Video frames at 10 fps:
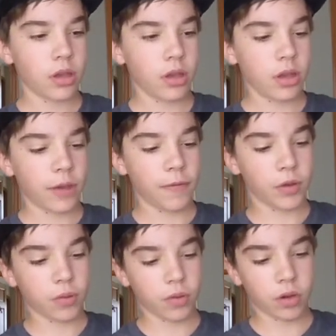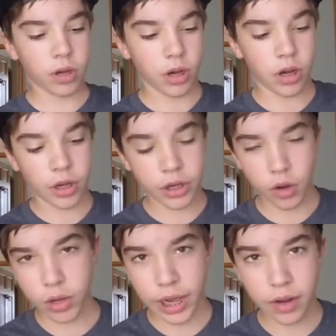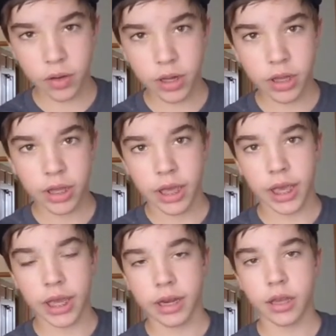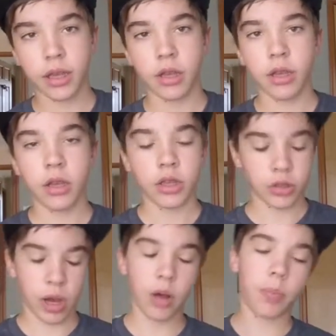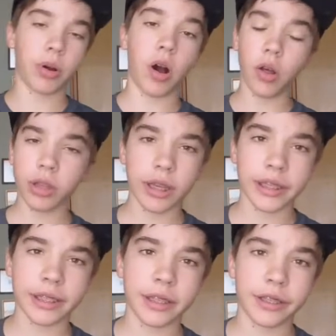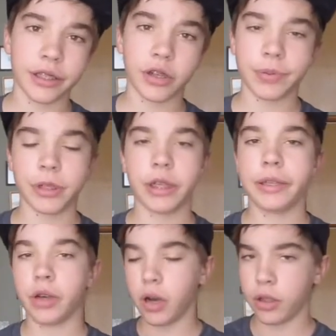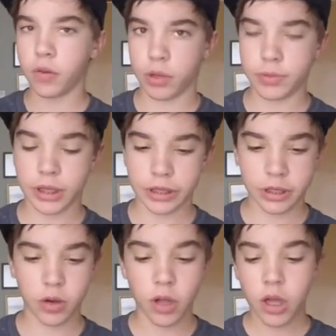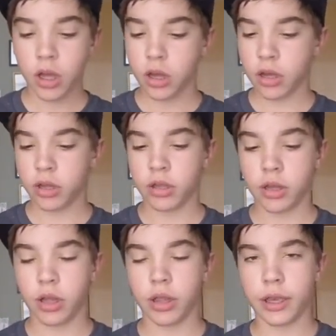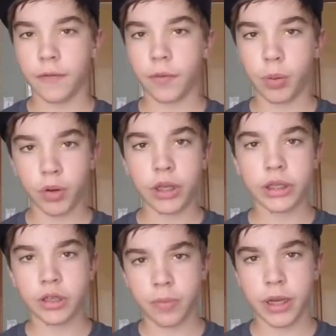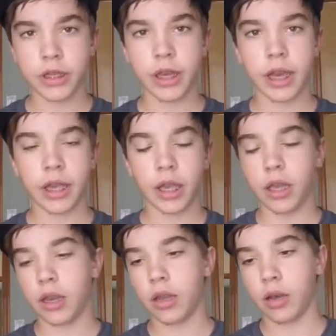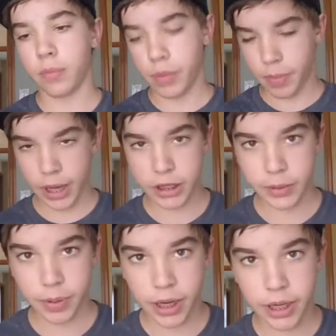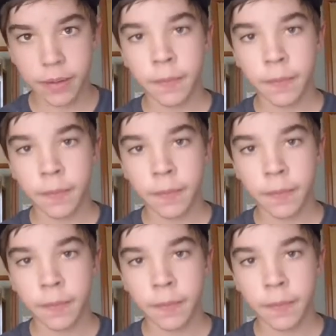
if you go down and so I'll put all the links in the description to all their websites. So a link for Proteus, Goodbye Jack, and Apache Pine.